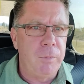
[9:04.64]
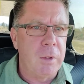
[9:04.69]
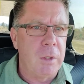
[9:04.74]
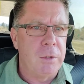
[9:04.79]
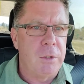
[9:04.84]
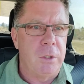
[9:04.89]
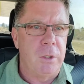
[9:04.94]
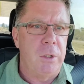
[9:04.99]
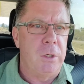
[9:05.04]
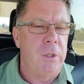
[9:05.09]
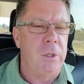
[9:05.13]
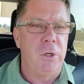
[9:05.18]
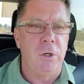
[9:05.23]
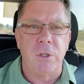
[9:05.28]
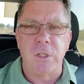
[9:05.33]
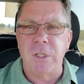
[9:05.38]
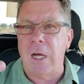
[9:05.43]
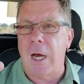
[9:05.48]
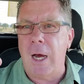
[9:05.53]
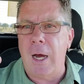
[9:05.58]
to your
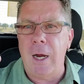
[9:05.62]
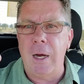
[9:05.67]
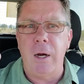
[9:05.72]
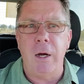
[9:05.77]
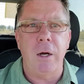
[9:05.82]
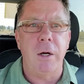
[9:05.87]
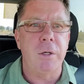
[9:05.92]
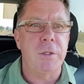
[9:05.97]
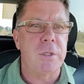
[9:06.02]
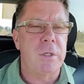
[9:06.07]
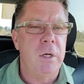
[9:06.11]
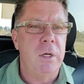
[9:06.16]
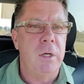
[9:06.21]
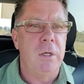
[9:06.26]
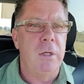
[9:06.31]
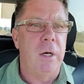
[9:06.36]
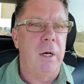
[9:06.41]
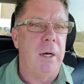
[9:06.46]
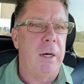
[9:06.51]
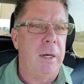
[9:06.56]
tires,
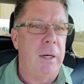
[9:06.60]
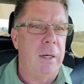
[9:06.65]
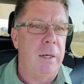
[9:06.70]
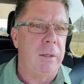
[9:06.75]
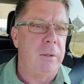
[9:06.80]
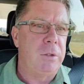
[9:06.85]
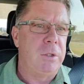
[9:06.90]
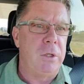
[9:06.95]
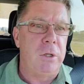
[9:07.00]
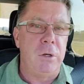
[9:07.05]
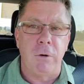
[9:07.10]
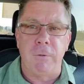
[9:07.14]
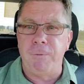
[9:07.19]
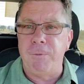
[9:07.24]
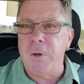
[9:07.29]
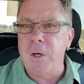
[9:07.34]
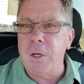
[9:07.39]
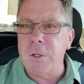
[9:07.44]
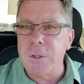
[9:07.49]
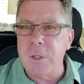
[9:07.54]
to your
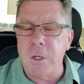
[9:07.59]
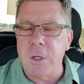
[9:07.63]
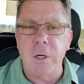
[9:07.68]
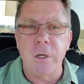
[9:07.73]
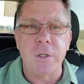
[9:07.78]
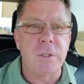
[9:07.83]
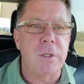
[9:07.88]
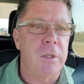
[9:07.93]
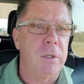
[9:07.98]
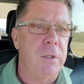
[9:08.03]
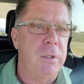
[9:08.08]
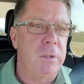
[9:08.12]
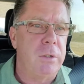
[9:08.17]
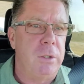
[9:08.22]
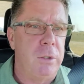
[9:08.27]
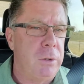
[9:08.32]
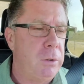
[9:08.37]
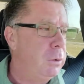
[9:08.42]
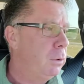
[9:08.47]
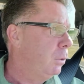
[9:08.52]
filters,
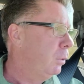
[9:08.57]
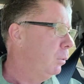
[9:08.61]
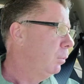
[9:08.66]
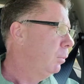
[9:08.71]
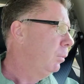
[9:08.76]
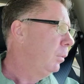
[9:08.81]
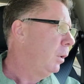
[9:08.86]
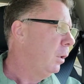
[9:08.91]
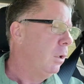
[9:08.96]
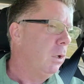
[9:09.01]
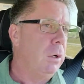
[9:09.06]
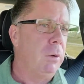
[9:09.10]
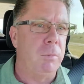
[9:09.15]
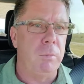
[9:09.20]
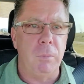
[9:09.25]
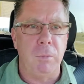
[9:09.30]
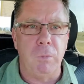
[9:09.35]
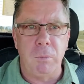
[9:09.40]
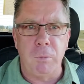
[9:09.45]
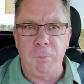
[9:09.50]
to, you
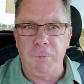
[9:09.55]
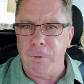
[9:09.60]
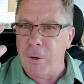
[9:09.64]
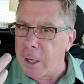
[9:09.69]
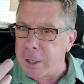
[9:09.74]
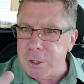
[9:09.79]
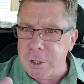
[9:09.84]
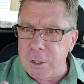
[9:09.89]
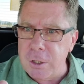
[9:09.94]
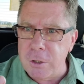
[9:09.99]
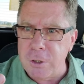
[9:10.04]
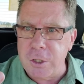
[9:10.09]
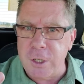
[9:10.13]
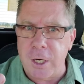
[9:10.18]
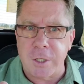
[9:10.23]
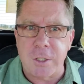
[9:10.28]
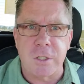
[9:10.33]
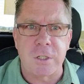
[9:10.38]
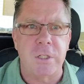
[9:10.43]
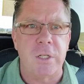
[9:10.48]
know, flushing your
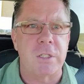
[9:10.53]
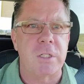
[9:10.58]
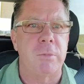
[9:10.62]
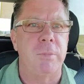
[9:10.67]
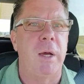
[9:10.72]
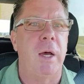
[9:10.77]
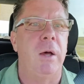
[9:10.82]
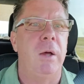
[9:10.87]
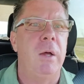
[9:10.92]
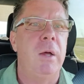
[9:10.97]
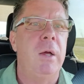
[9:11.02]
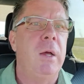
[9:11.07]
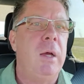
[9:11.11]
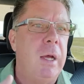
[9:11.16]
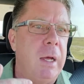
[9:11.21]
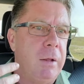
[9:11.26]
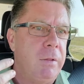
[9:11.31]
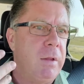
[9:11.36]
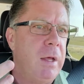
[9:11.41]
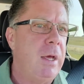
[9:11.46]
injection system out,
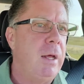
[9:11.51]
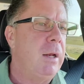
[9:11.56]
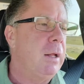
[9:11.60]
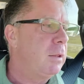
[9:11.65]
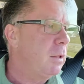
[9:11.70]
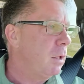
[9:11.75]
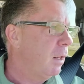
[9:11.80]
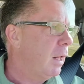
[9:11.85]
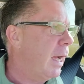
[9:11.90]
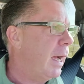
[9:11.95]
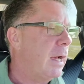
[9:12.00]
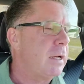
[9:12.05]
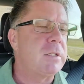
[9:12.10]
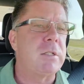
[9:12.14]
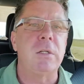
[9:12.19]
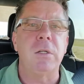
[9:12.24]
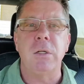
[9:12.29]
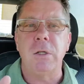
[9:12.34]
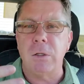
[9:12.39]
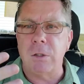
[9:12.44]
and then at the
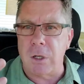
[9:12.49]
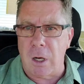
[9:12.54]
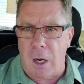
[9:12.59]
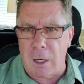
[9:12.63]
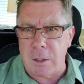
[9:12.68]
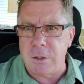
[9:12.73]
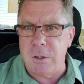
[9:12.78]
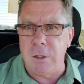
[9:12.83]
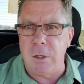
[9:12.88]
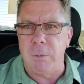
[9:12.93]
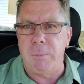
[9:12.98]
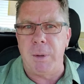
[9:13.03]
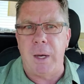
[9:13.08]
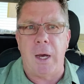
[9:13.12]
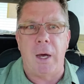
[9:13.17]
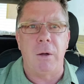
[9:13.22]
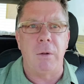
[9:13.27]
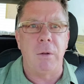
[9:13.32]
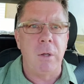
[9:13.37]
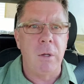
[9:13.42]
last, talk to you
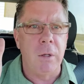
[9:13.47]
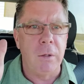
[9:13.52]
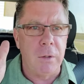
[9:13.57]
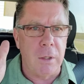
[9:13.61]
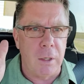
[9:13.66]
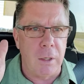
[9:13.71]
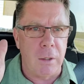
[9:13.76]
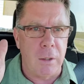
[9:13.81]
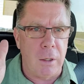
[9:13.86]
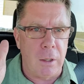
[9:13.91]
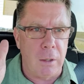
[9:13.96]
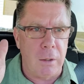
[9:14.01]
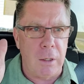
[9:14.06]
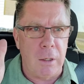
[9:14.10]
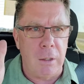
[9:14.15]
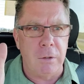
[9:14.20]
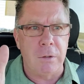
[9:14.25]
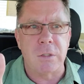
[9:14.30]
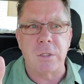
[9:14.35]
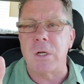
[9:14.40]
about the
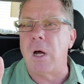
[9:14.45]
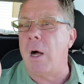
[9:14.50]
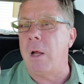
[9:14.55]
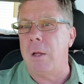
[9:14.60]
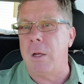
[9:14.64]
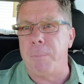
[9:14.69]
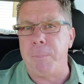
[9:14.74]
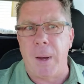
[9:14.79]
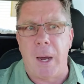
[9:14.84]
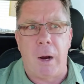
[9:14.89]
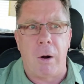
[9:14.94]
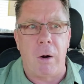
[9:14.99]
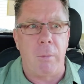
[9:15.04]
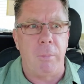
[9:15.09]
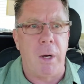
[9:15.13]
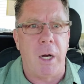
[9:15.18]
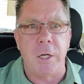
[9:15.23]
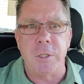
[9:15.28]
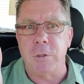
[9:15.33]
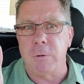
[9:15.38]
installing a power
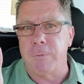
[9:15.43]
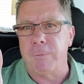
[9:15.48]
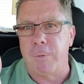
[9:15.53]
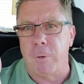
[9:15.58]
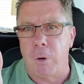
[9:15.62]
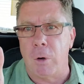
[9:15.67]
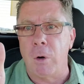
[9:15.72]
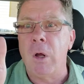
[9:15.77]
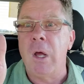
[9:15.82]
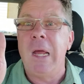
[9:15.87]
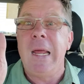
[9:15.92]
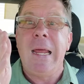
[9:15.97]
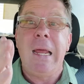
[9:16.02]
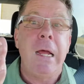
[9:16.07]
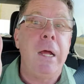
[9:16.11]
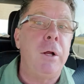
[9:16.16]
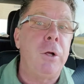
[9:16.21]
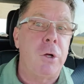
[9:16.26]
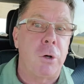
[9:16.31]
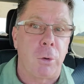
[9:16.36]
module for
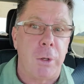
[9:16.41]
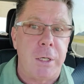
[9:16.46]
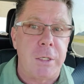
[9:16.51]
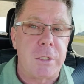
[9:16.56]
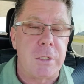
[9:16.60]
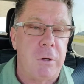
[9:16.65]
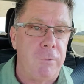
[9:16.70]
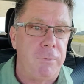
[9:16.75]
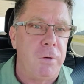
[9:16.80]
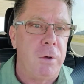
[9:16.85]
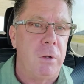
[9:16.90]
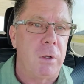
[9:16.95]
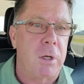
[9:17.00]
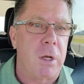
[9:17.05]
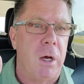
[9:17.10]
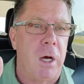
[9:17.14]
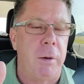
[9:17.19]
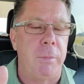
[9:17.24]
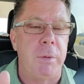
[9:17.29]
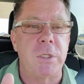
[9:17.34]
increase in fuel
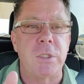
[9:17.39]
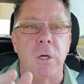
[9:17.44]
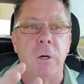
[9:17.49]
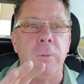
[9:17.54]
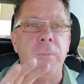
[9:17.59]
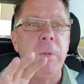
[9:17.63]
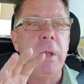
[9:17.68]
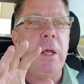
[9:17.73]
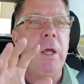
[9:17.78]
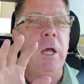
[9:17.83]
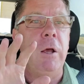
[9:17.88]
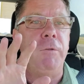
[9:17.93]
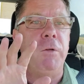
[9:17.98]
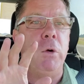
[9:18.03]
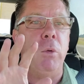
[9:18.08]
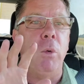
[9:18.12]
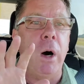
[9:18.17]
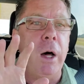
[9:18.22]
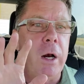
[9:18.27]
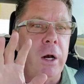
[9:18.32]
economy. So if
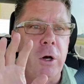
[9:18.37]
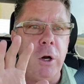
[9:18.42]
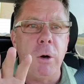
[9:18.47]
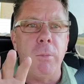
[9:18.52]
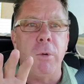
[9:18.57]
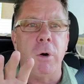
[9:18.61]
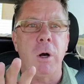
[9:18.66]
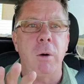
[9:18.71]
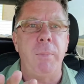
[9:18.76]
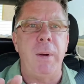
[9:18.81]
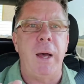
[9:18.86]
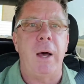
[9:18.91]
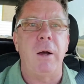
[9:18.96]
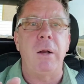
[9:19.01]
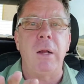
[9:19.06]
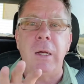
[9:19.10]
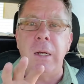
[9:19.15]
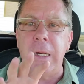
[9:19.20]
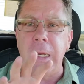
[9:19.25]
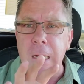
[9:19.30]
you want to know more
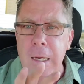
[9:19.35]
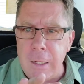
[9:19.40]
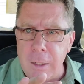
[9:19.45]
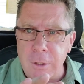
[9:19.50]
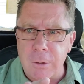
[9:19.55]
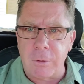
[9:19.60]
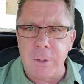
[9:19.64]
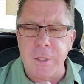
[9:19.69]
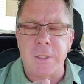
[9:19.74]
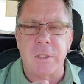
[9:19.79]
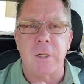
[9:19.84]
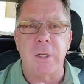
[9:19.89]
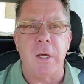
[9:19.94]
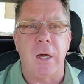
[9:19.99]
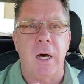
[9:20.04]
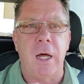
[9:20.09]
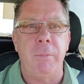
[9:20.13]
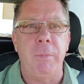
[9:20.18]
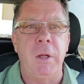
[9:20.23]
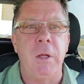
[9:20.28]
about an increase in
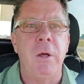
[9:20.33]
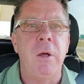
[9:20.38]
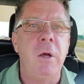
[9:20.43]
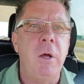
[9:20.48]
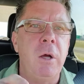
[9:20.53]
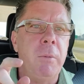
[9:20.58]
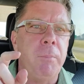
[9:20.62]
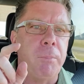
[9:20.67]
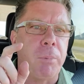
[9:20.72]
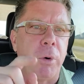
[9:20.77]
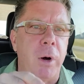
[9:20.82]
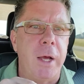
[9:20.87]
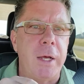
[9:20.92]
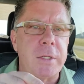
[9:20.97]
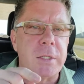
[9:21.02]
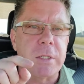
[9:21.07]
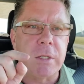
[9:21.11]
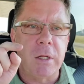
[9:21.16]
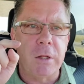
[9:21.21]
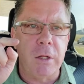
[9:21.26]
economy,
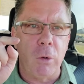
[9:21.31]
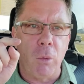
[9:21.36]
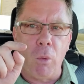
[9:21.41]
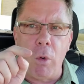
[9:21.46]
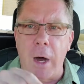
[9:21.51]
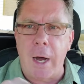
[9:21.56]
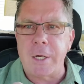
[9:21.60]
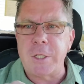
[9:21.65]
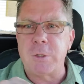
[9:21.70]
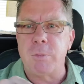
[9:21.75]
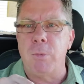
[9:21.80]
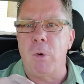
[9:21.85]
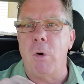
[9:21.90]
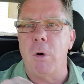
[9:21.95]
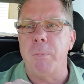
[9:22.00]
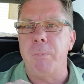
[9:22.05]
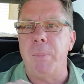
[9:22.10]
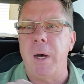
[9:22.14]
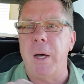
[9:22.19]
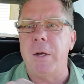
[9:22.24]
press the watch
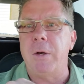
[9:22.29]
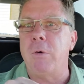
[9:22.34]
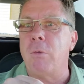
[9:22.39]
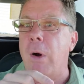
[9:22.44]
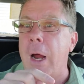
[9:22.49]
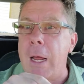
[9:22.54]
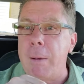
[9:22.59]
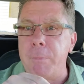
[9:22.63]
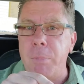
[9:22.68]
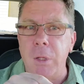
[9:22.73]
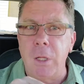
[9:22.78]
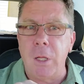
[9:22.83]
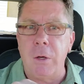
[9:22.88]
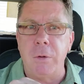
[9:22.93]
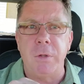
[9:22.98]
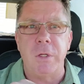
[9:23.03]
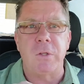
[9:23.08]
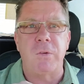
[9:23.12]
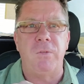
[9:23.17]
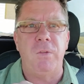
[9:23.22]
more button right below
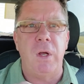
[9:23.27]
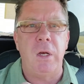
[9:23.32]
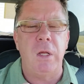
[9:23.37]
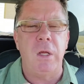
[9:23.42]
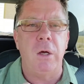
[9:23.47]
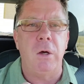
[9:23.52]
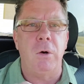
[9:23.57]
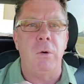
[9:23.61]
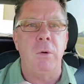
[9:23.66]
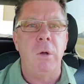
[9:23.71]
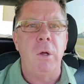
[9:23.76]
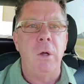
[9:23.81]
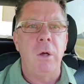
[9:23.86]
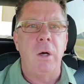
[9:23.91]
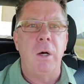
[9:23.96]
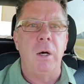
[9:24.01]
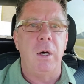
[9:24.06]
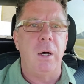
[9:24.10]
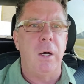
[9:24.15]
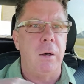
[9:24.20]
this video.
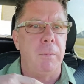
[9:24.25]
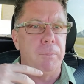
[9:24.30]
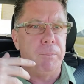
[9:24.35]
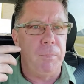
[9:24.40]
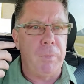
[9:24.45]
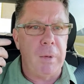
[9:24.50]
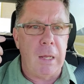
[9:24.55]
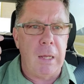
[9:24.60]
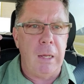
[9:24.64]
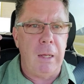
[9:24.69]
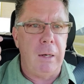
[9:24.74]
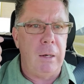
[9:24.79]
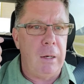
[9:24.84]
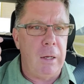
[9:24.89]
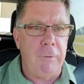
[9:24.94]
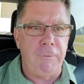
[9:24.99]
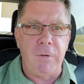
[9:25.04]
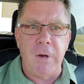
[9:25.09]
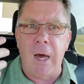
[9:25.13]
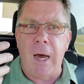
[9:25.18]
And
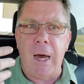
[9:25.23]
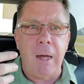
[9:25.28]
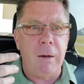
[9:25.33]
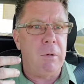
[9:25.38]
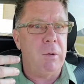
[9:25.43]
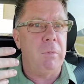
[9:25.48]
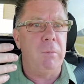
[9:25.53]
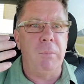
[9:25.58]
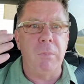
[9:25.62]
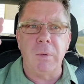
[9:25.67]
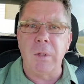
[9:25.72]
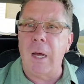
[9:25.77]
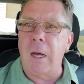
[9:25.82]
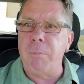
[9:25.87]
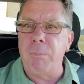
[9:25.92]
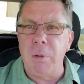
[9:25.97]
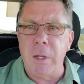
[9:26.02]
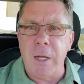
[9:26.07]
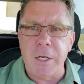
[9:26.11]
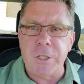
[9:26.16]
if not,
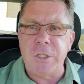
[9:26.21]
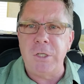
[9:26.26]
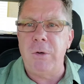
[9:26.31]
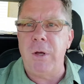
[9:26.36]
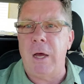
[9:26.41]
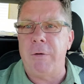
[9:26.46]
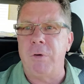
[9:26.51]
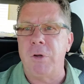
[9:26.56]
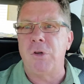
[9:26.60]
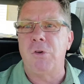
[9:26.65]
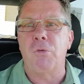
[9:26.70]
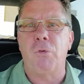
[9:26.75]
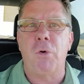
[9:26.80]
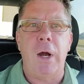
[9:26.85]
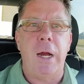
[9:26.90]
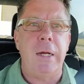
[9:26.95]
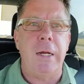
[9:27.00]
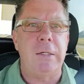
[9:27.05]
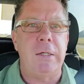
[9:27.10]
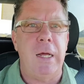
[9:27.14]
God bless you. Have a
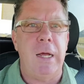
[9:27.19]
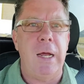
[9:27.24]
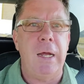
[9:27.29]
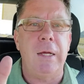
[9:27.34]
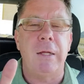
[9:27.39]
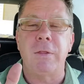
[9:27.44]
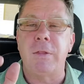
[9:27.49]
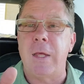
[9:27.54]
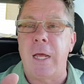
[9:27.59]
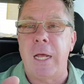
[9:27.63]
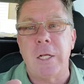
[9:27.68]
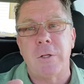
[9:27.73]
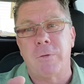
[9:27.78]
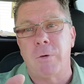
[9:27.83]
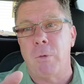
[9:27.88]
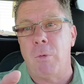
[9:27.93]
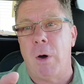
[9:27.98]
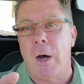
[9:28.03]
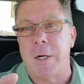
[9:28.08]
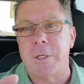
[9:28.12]
great day, and thanks
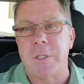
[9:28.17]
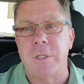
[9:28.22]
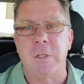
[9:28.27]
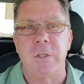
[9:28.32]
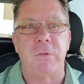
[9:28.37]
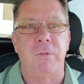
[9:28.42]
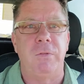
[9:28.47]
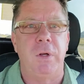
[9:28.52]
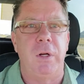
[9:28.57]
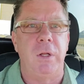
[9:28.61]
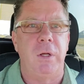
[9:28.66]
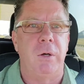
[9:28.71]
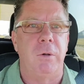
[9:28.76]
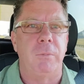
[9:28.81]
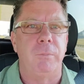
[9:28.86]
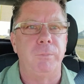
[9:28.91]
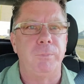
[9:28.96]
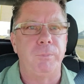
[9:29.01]
for watching this video.